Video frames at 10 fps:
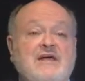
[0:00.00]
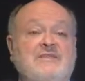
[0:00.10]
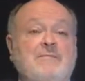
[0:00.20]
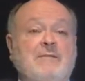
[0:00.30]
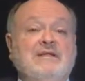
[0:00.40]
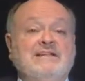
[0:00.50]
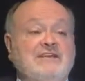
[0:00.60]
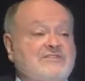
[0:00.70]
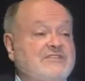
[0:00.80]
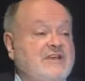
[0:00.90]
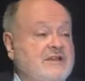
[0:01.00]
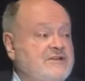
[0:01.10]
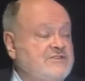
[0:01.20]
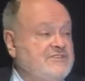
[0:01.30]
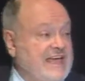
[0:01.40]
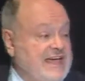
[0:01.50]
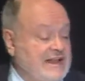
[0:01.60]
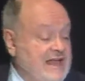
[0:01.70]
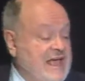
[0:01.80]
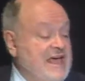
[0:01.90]
The public doesn't
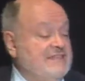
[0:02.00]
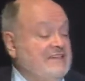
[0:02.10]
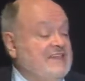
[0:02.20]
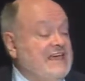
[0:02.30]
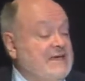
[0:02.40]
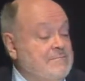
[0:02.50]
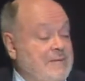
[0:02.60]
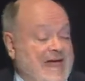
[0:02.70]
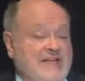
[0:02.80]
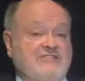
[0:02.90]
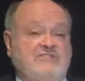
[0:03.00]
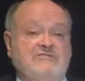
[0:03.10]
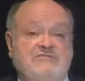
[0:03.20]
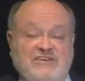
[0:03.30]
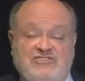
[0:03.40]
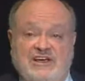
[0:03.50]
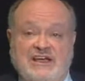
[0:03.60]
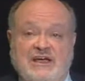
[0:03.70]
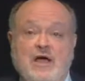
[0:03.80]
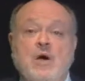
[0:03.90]
understand that the impacts of
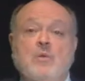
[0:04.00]
fishing